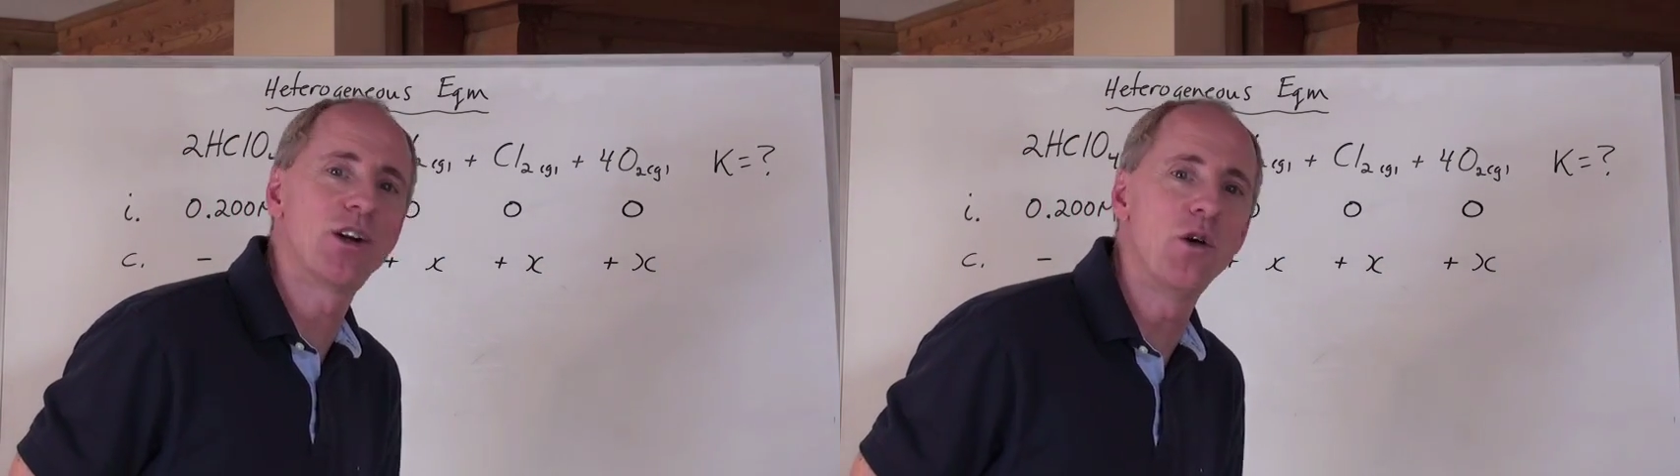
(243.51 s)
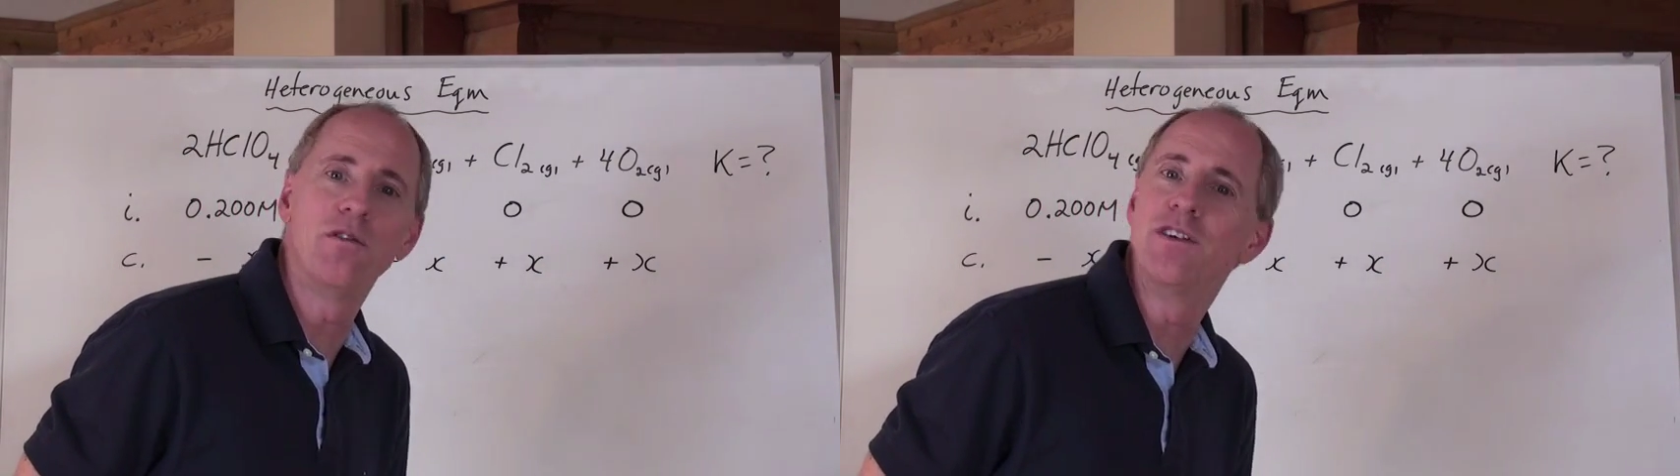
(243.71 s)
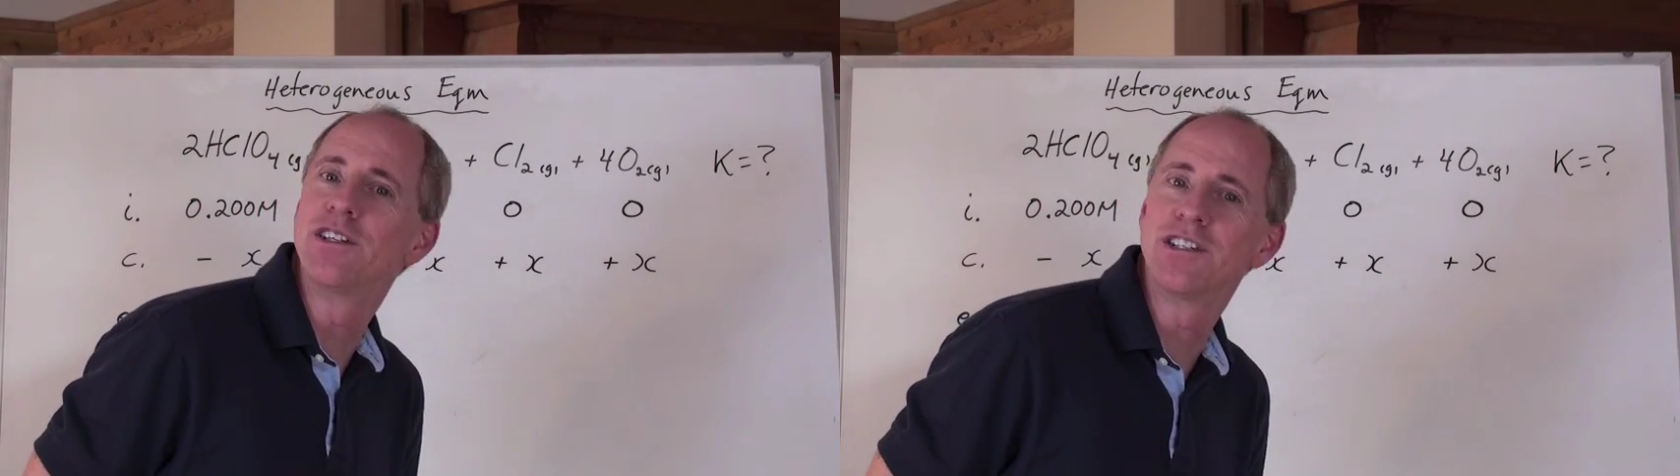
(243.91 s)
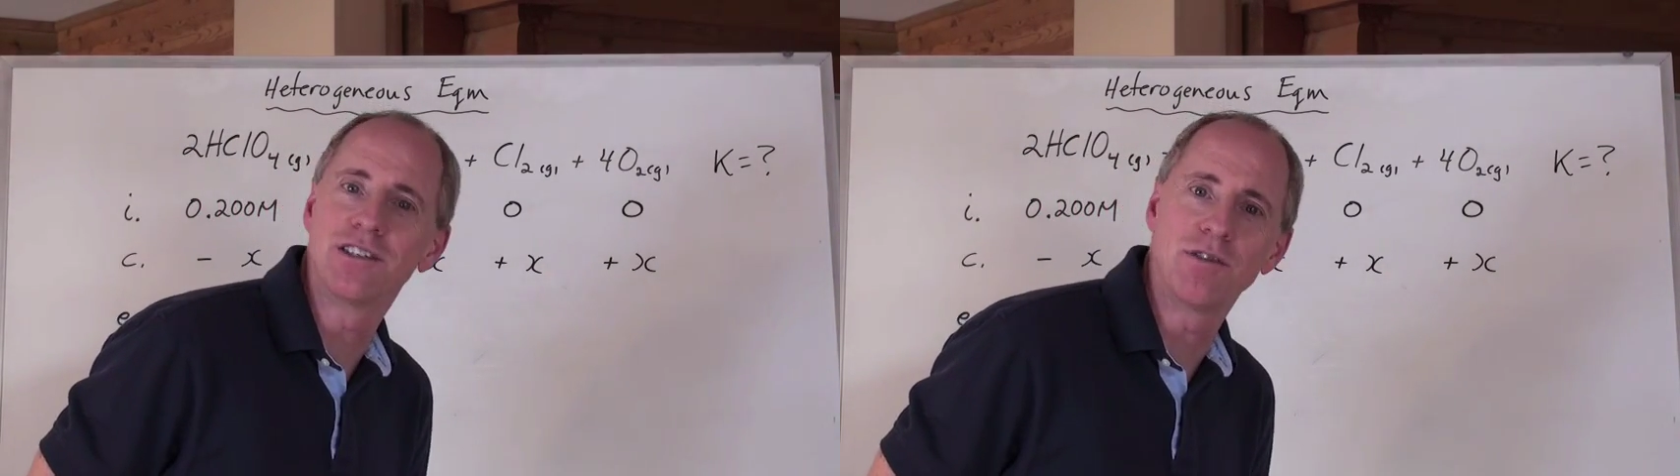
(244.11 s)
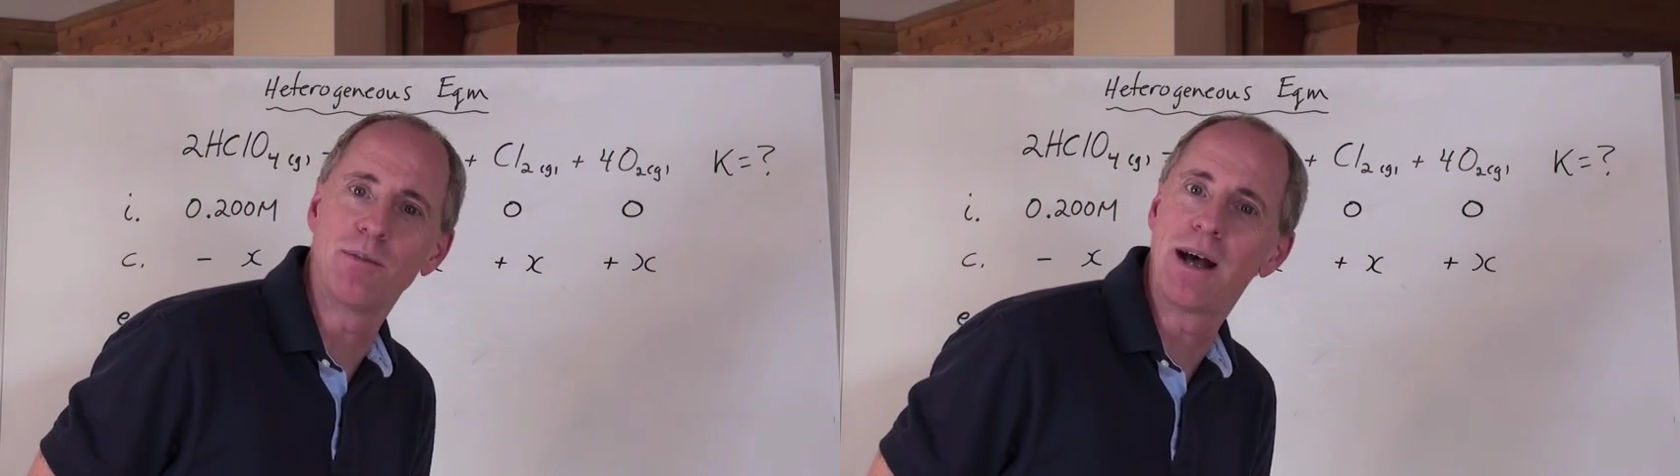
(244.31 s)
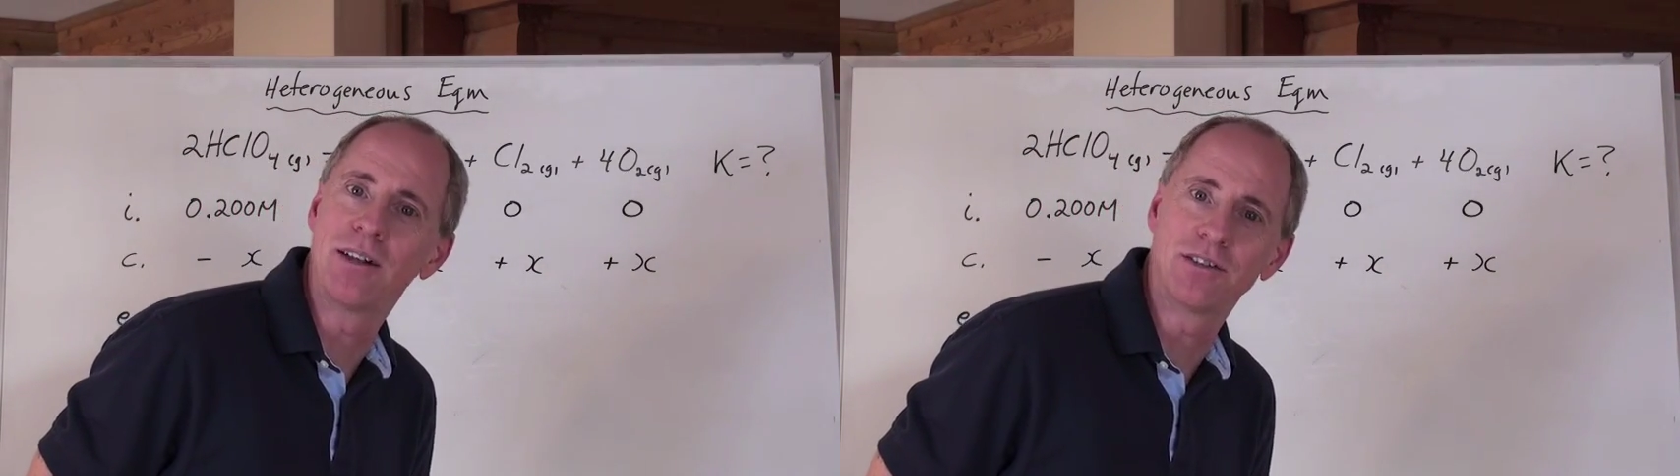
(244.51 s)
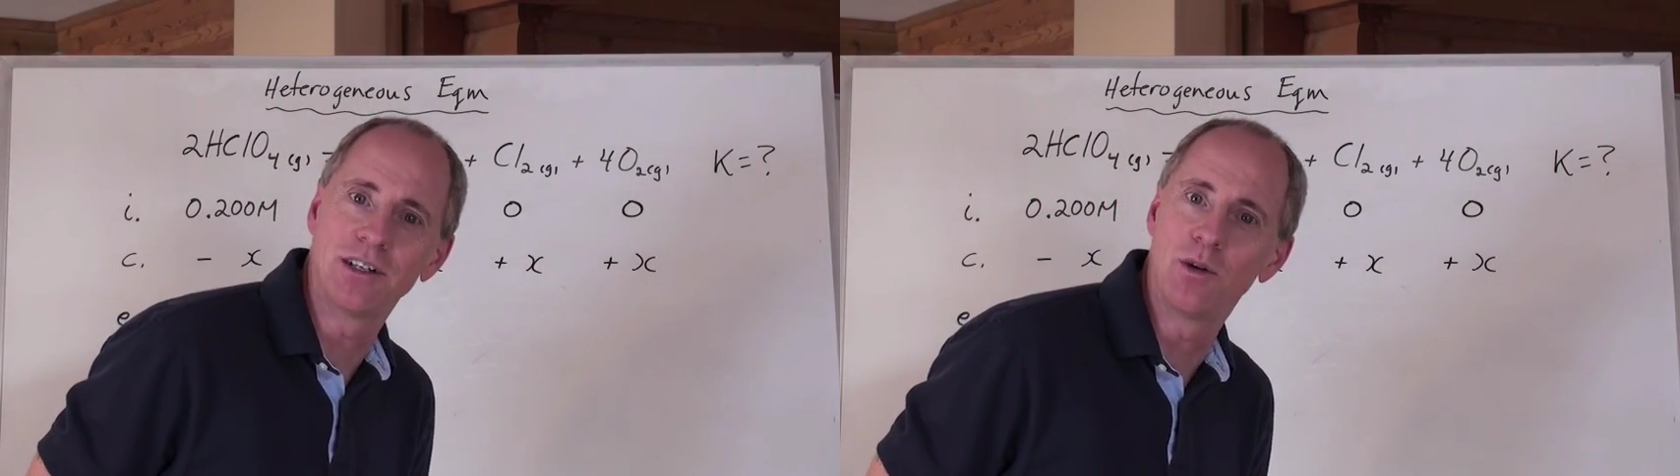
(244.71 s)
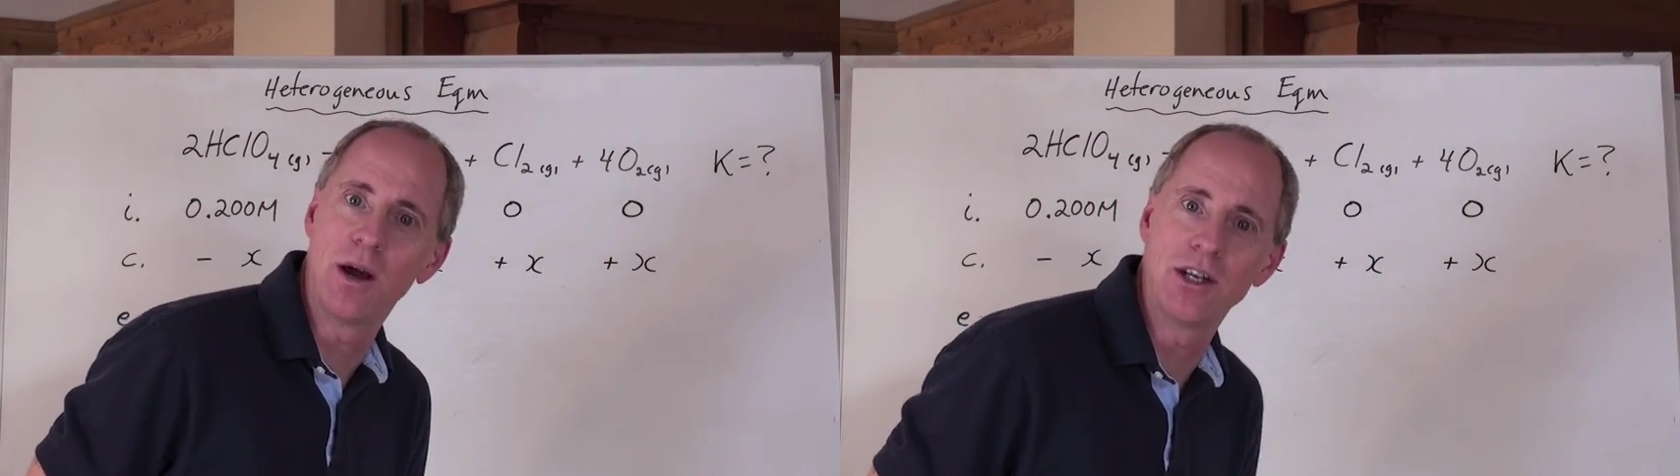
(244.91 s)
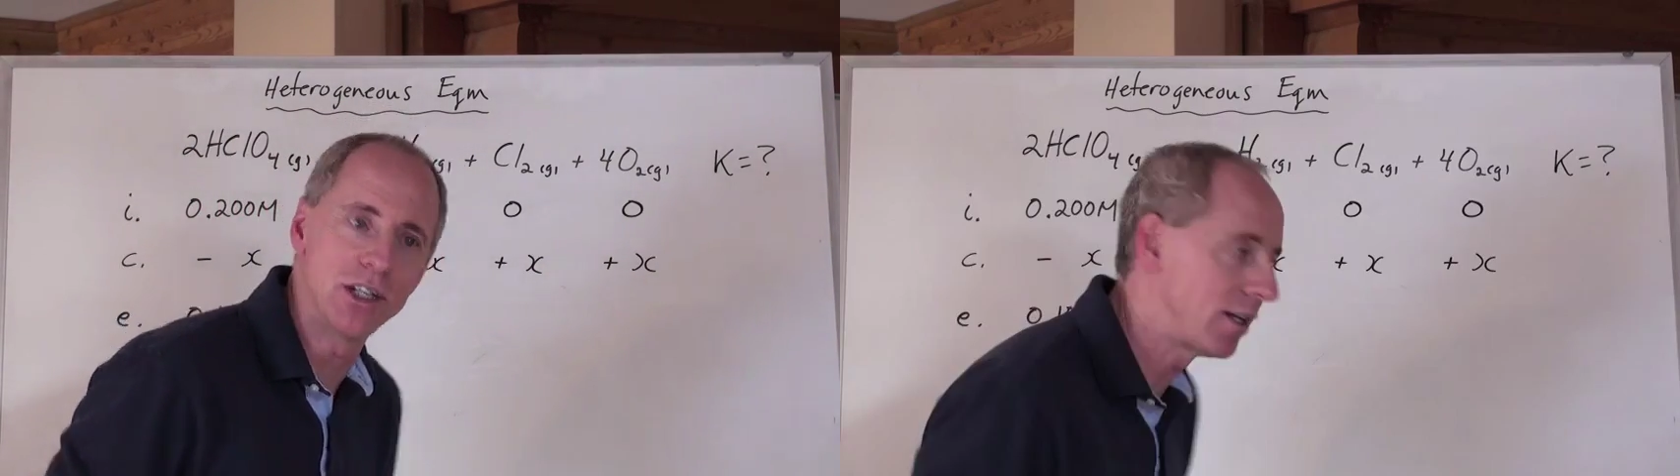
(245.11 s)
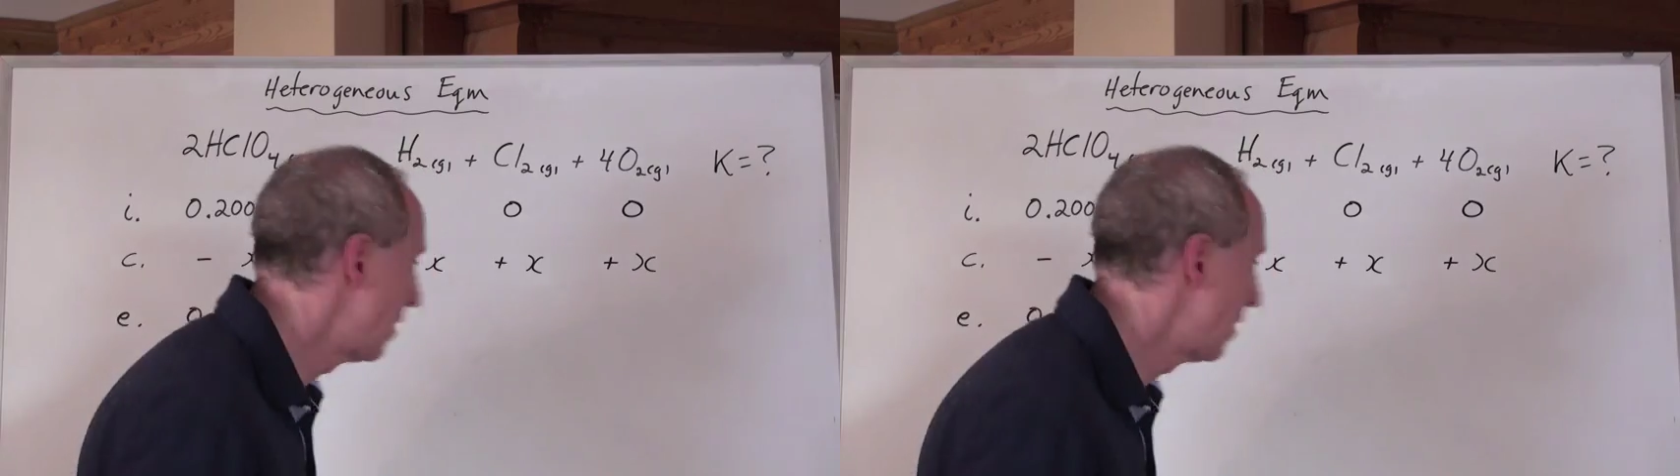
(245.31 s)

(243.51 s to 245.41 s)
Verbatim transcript: coefficients of the balanced equation.